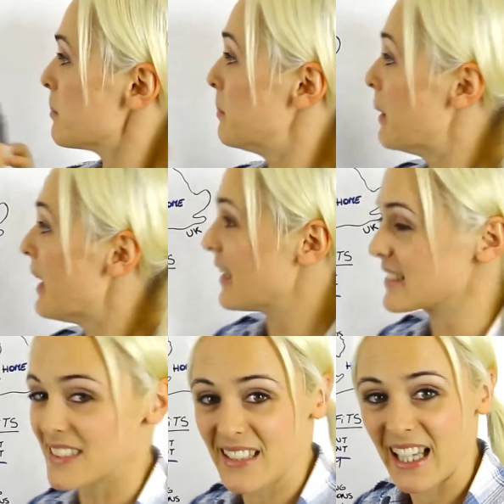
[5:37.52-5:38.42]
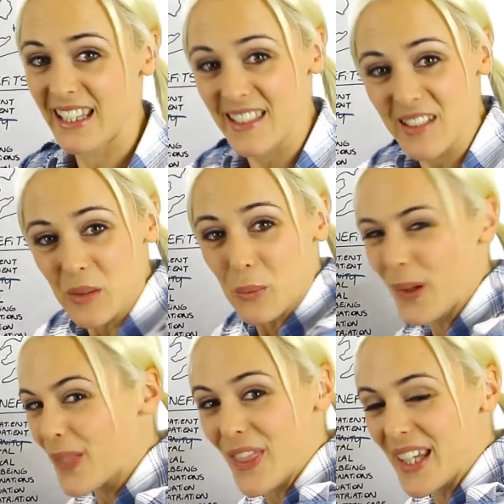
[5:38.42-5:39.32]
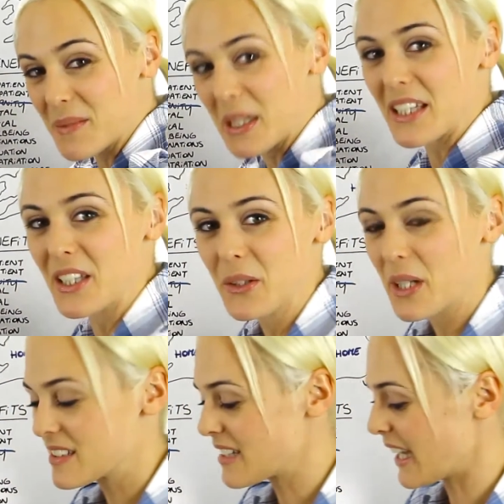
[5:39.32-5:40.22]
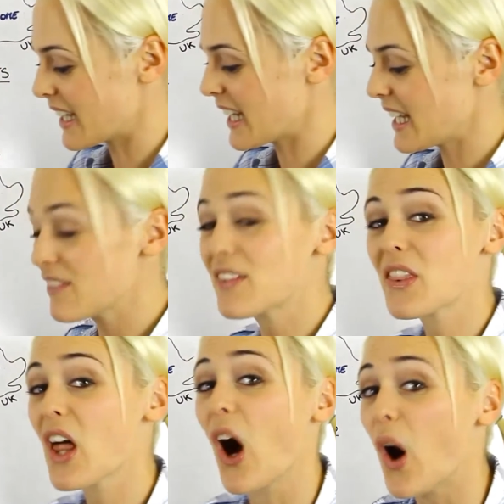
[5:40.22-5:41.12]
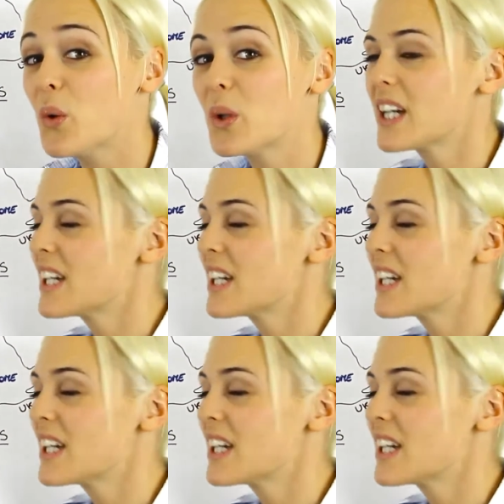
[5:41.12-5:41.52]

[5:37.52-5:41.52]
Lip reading: But, and this is the one thing about the USA, even though